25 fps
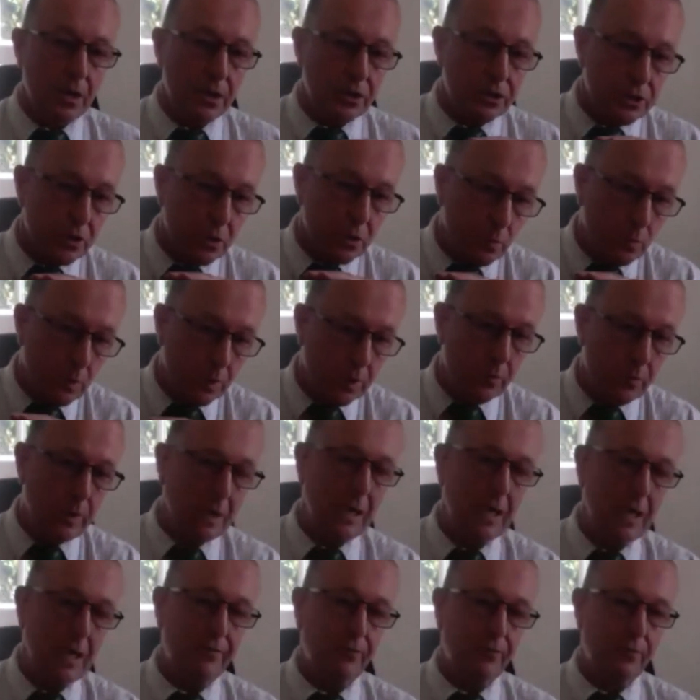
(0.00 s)
So what are
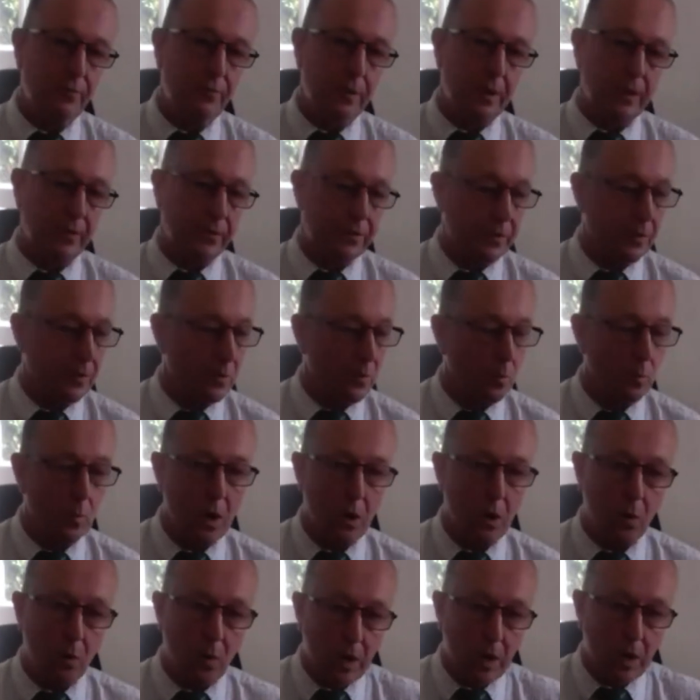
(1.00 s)
we left with?
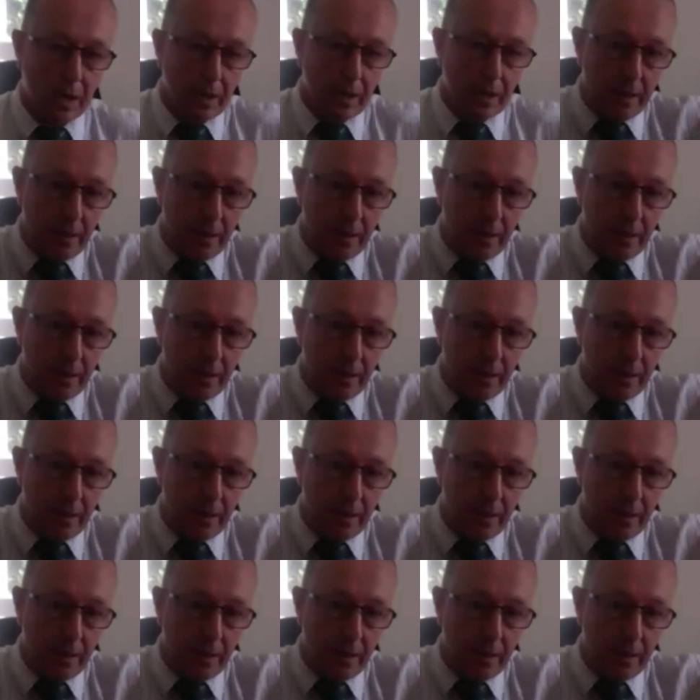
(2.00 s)
Well,